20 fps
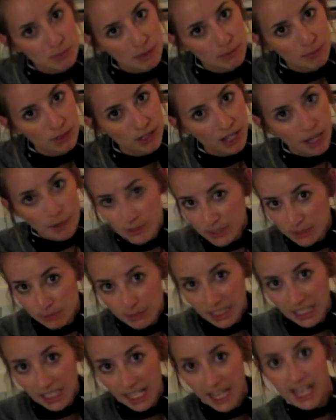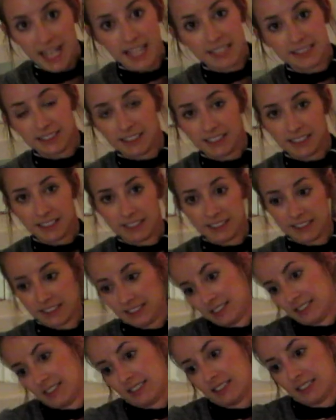people come to me and ask,
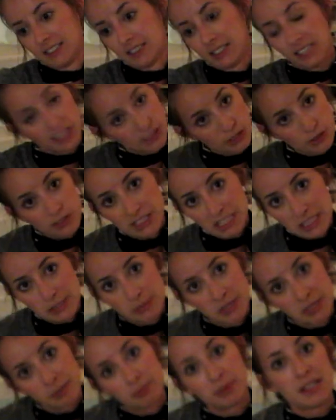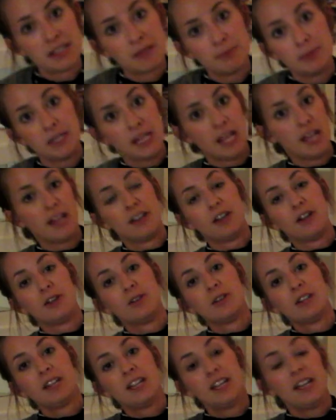can you teach me to play the
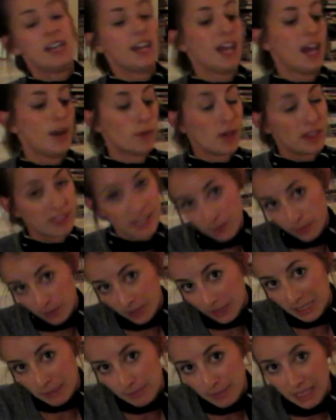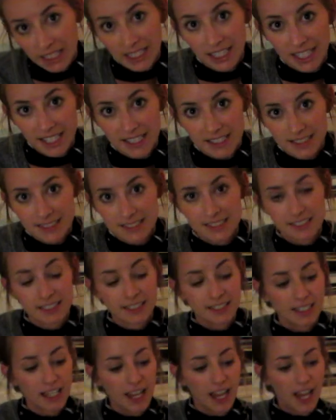piano? And what they really mean is,
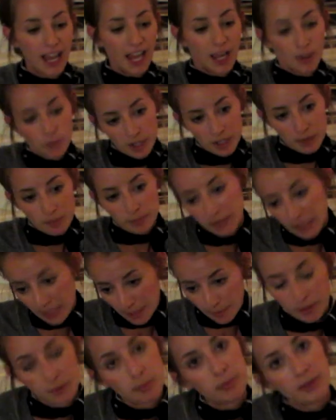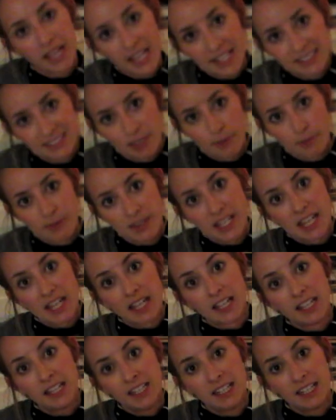I want to be able to play
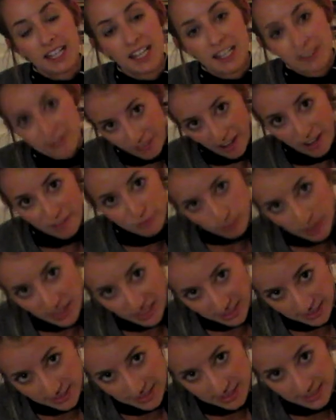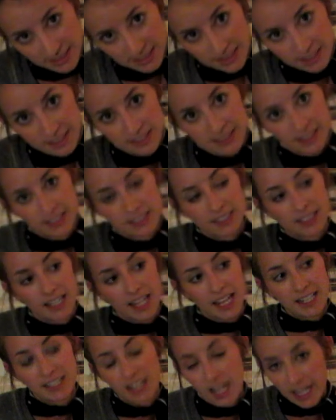something in 5 minutes
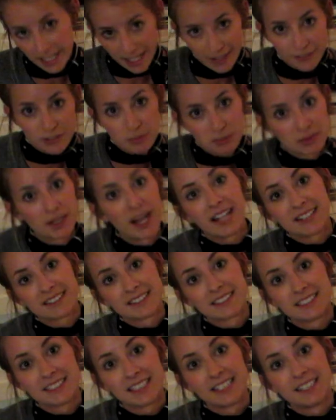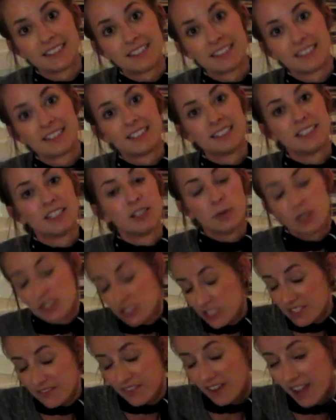and not have to practice it, which
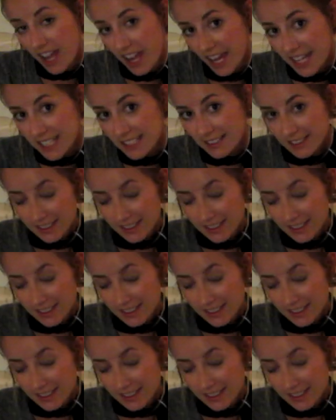is fine.